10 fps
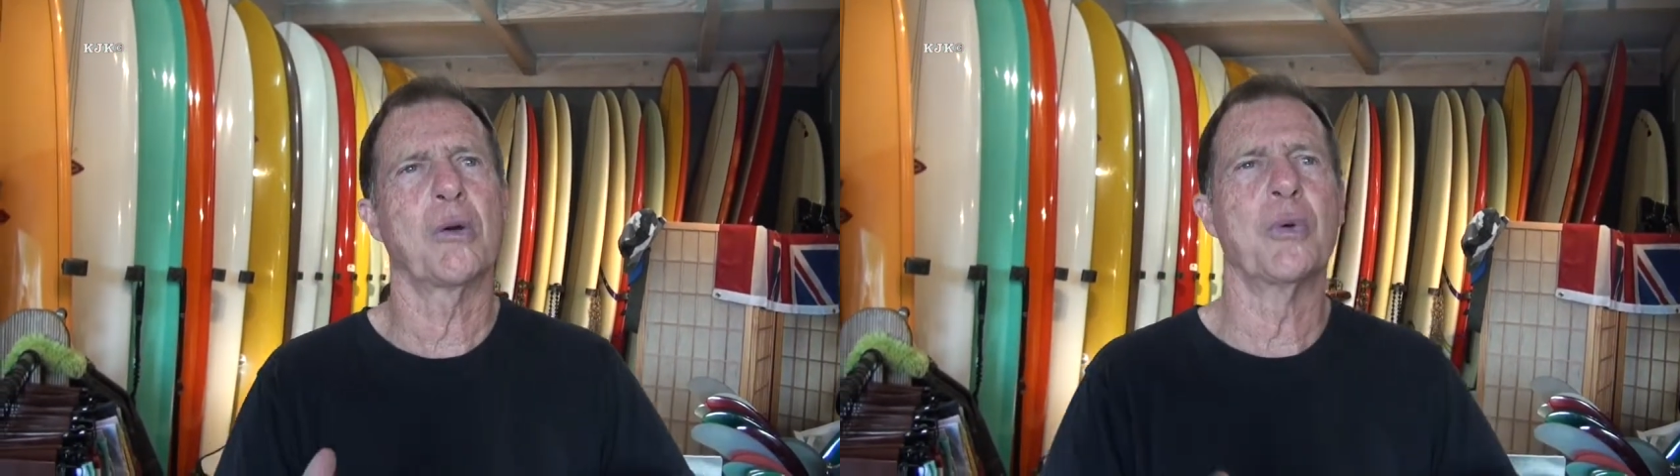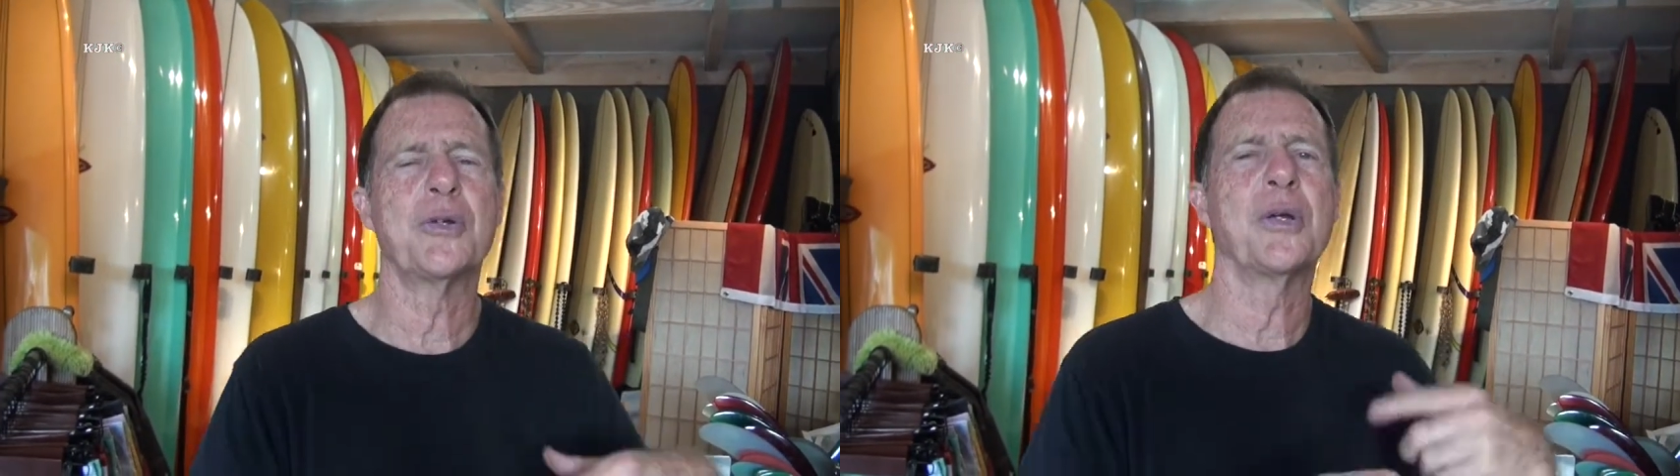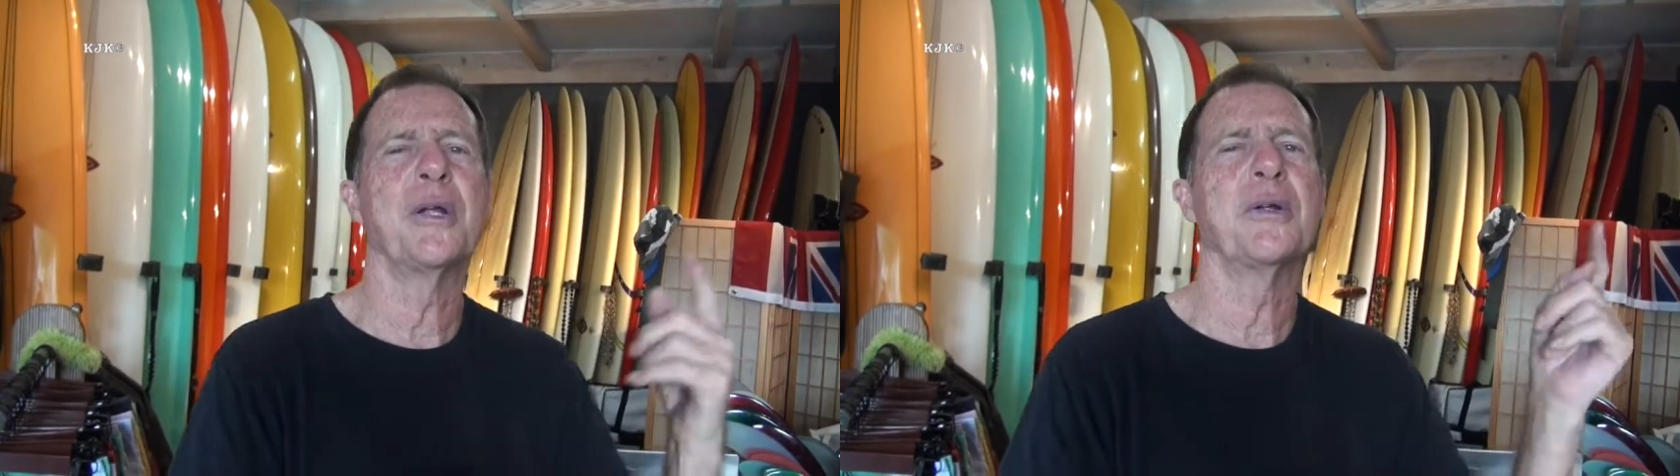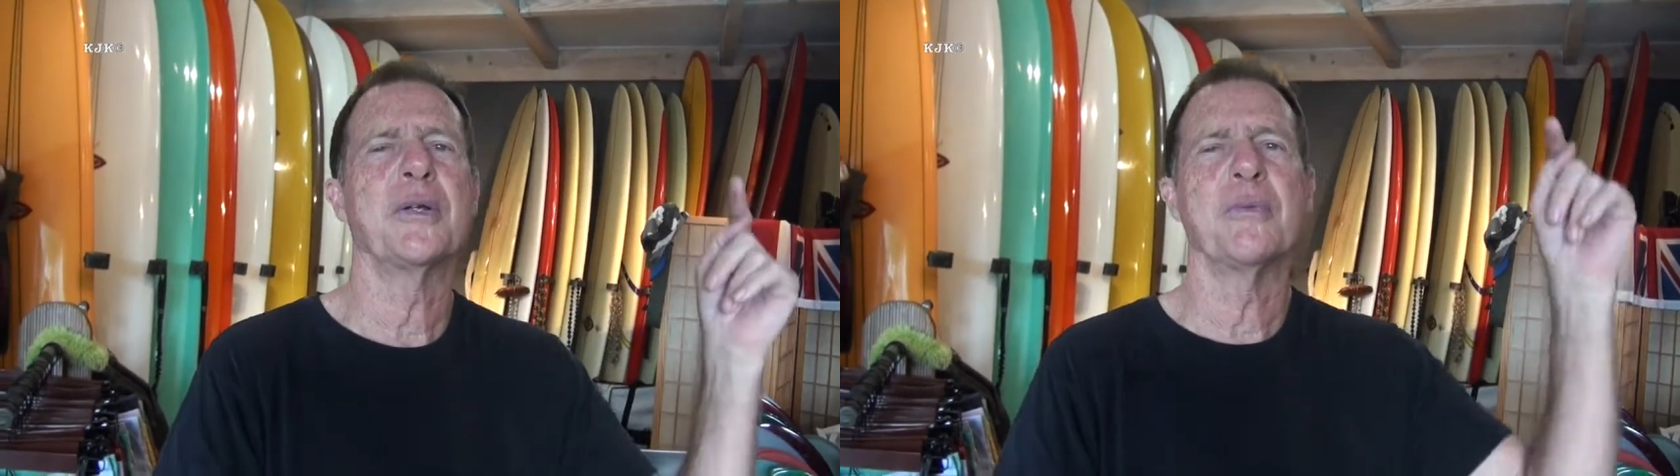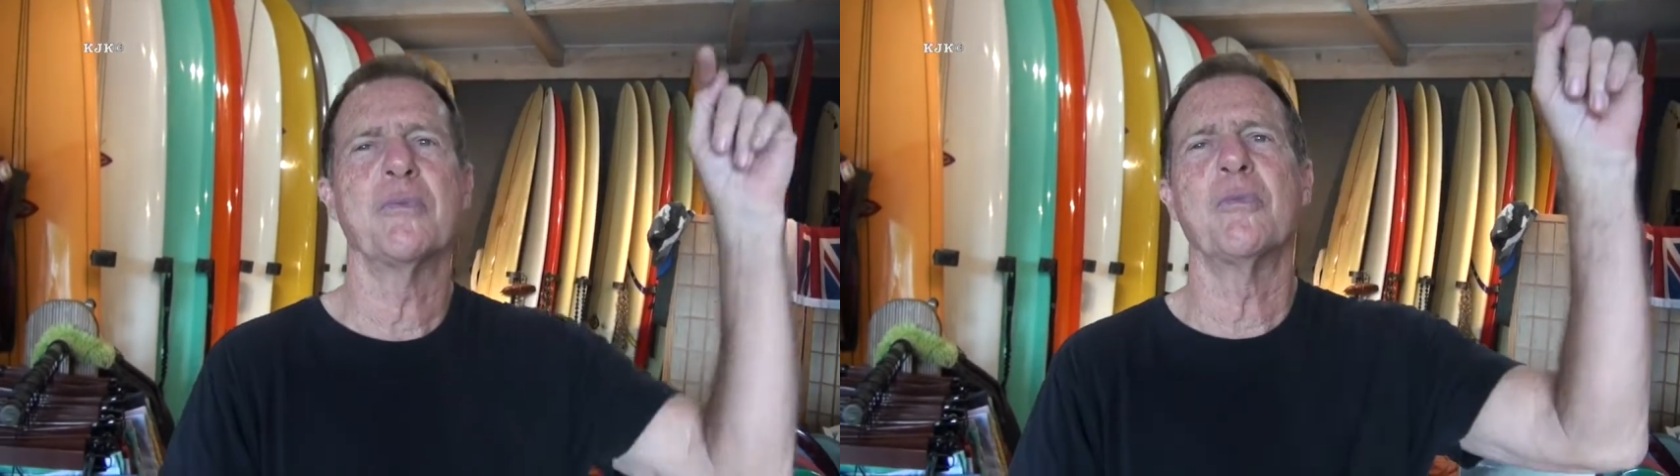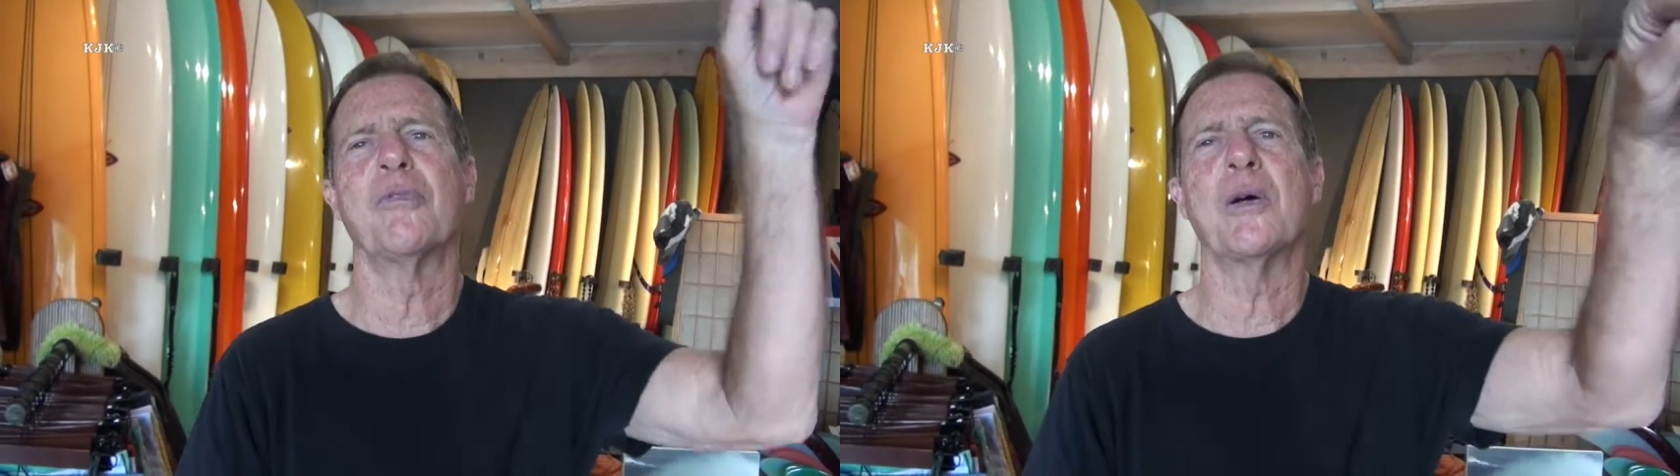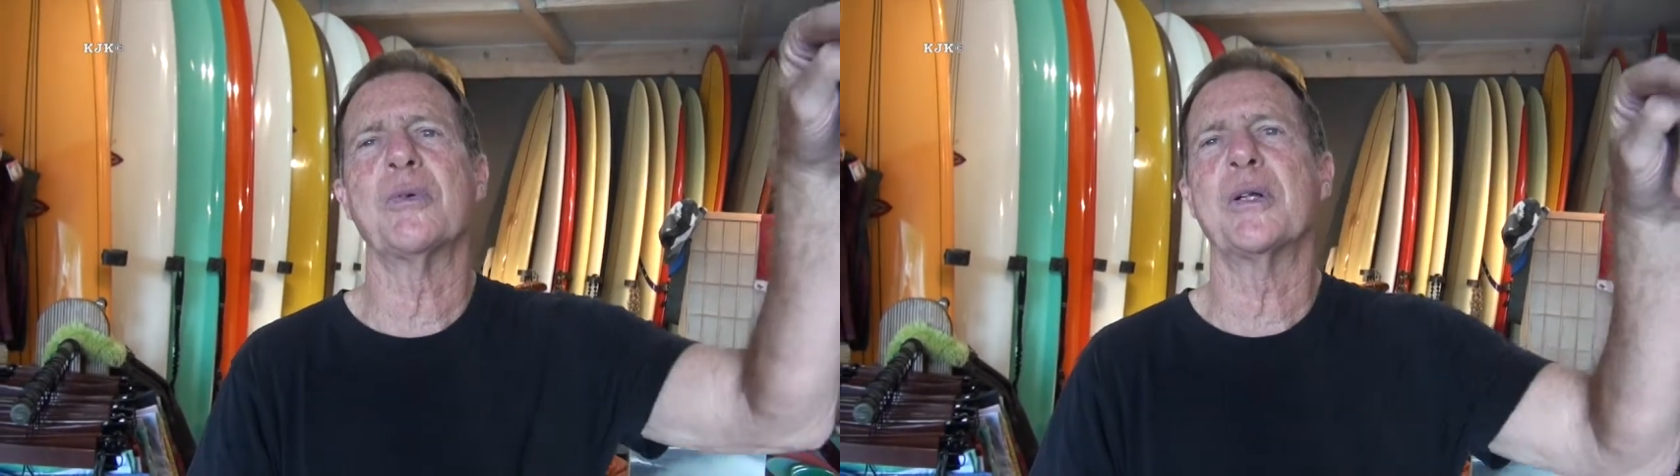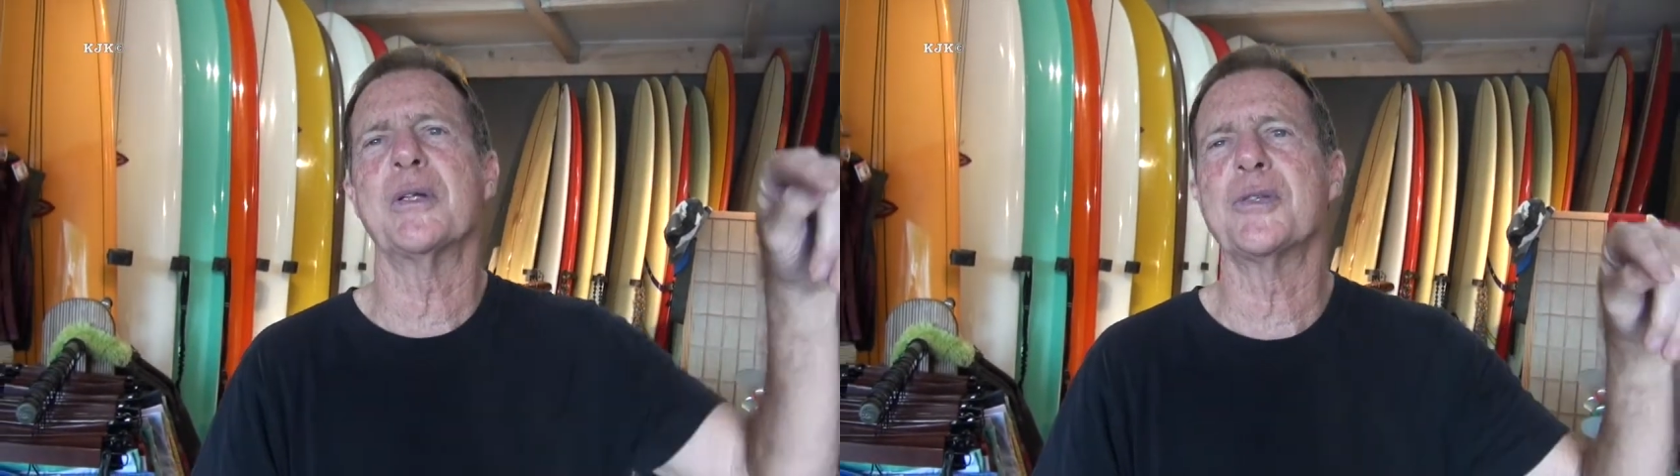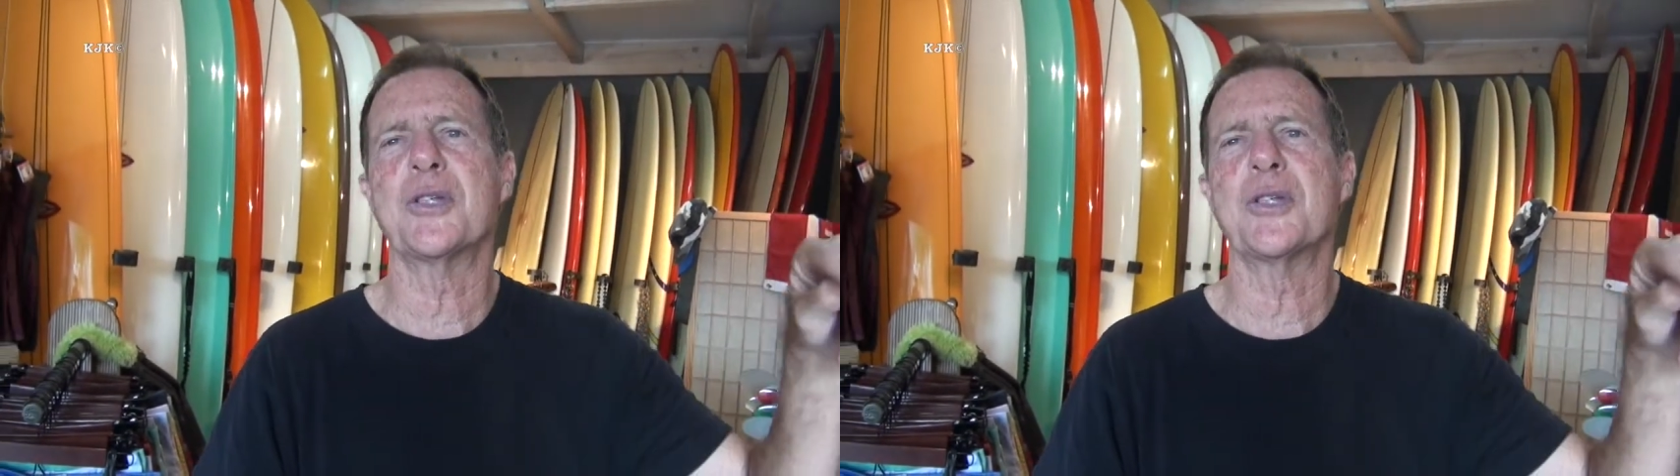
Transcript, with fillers: Originated and founded at